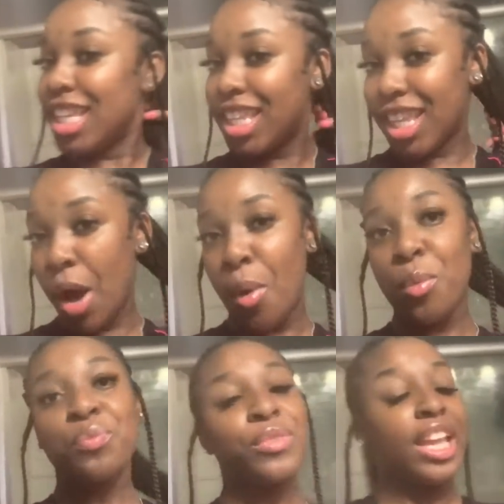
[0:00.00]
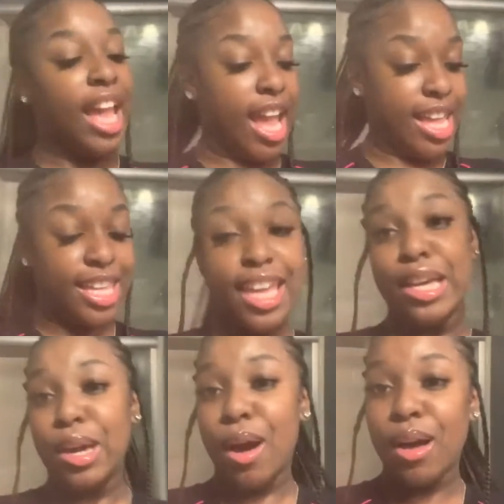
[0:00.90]
So yeah,
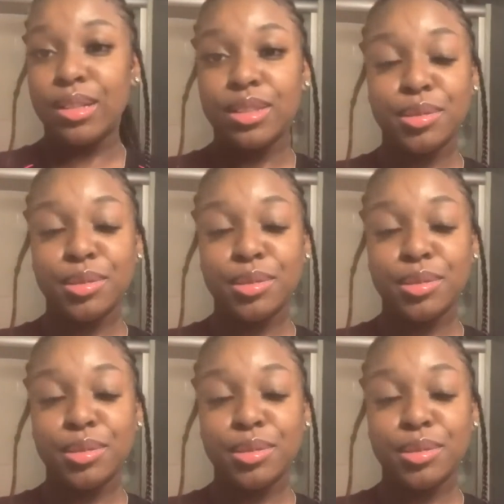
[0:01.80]
y'all,